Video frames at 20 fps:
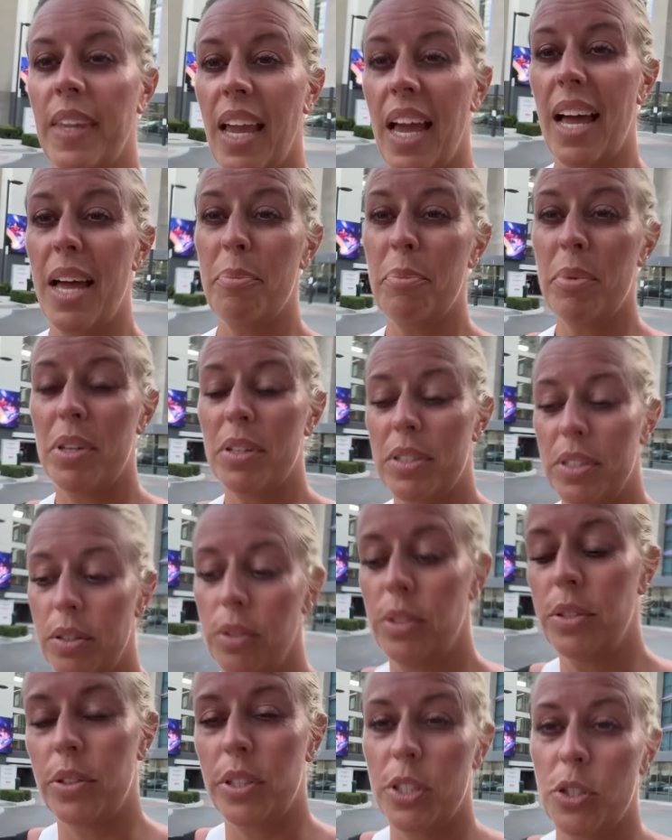I'm also
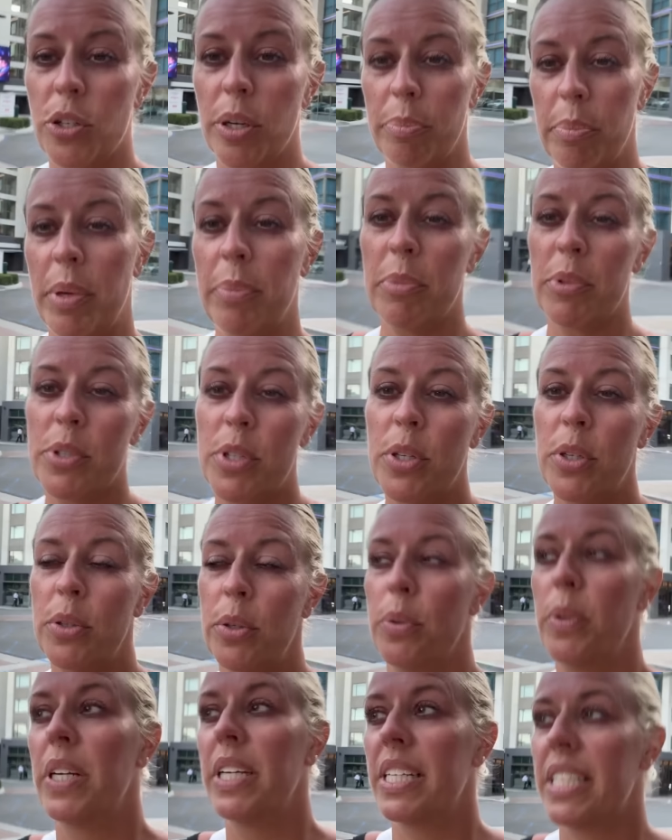doing trip number
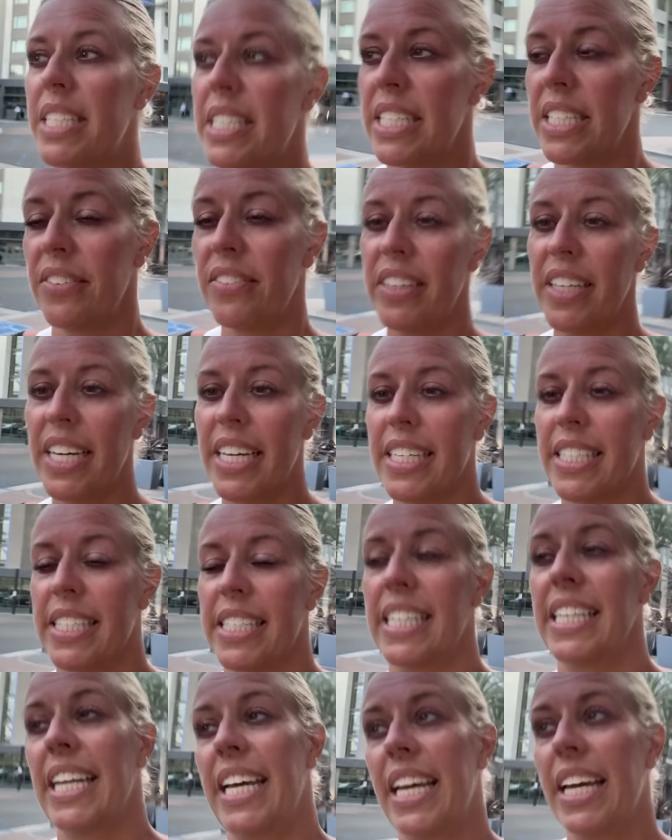2 to CVS
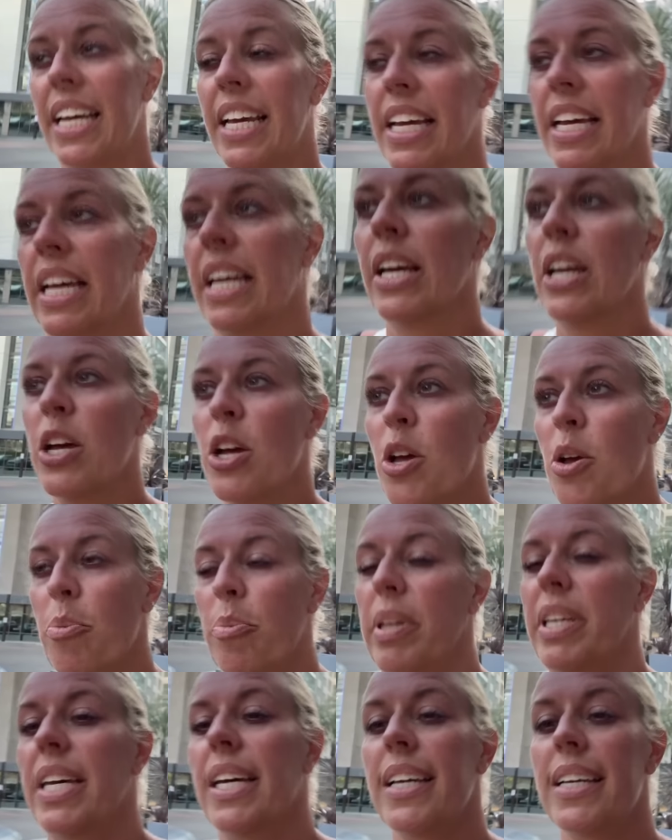today
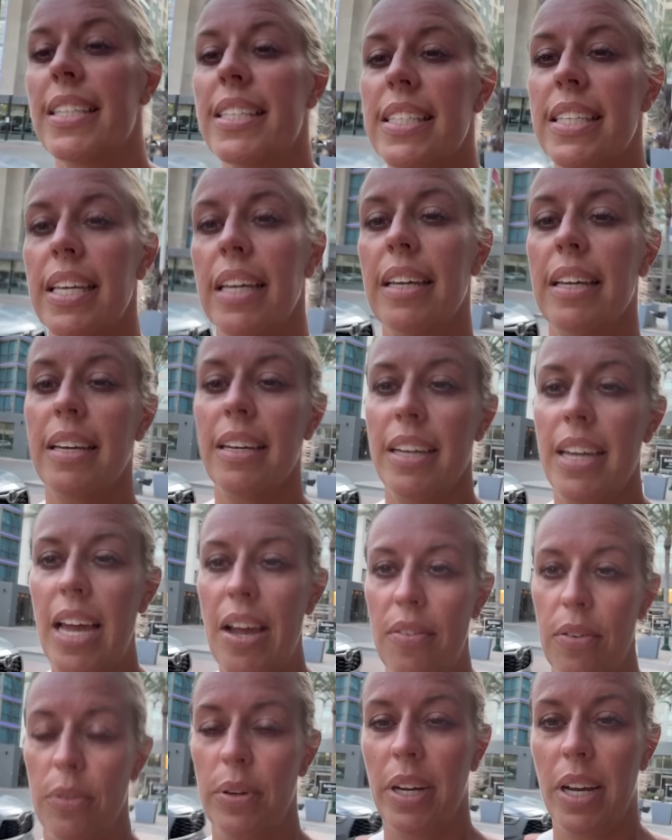because
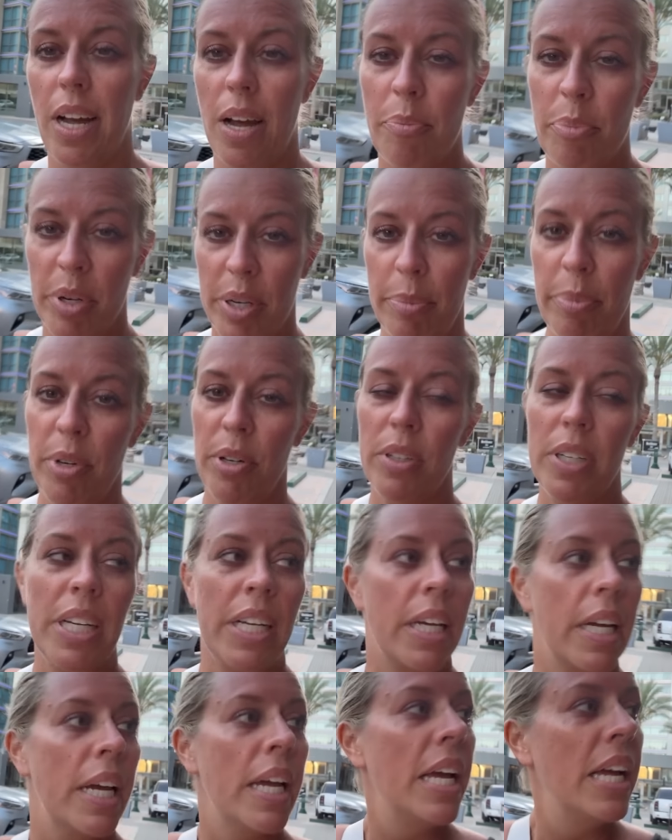everyone got pretty burned
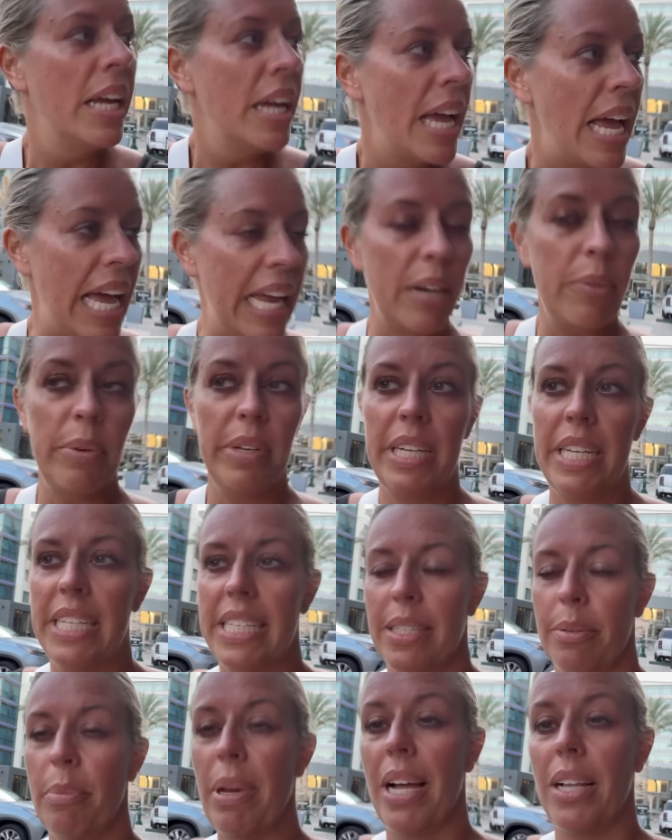and we need
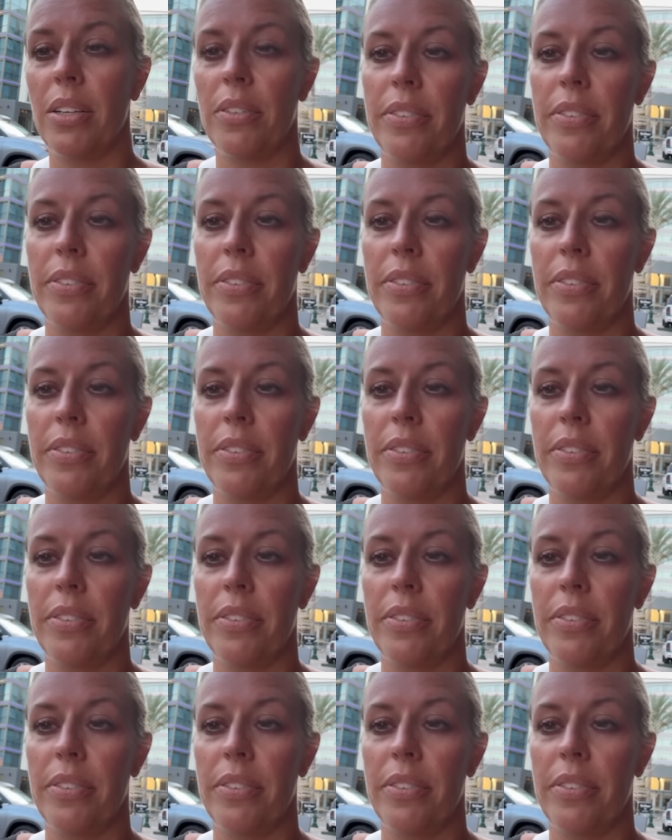some aloe